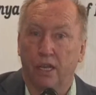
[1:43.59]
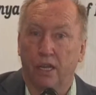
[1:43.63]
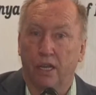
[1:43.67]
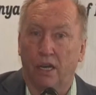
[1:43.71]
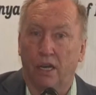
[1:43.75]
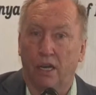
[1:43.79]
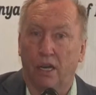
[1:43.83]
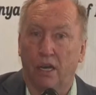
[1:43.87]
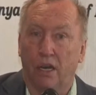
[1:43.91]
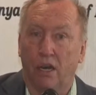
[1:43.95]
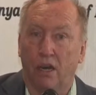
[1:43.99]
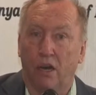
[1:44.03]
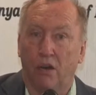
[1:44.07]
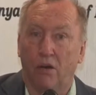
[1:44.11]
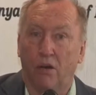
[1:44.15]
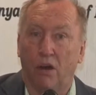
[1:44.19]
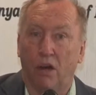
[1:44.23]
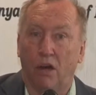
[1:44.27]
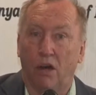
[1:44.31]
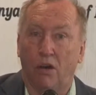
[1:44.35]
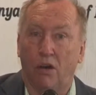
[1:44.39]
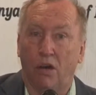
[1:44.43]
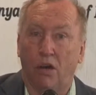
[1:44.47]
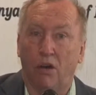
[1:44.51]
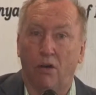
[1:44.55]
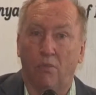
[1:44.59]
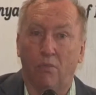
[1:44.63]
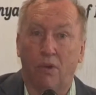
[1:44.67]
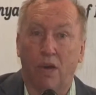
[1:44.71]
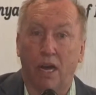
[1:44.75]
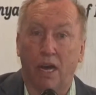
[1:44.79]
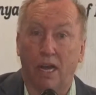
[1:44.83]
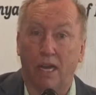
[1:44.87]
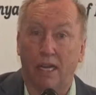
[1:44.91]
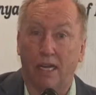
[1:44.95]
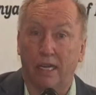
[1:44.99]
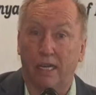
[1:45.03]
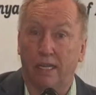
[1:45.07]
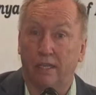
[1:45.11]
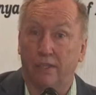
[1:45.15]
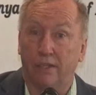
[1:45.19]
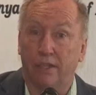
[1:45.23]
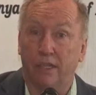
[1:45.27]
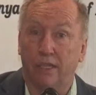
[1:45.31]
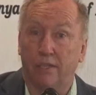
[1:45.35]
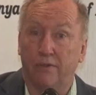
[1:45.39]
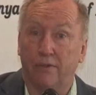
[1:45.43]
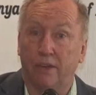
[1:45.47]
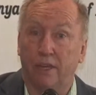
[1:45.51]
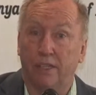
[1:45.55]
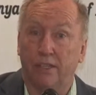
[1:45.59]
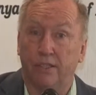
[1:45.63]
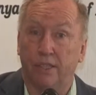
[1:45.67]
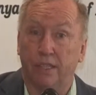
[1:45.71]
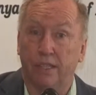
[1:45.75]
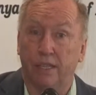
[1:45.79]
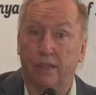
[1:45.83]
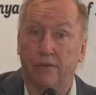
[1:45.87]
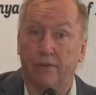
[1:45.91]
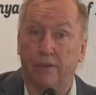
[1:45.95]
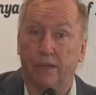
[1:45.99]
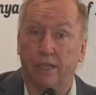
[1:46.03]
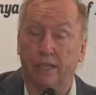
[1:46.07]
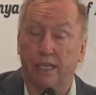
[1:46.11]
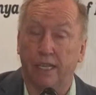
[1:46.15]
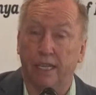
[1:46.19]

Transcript: are buying, and it's very significant.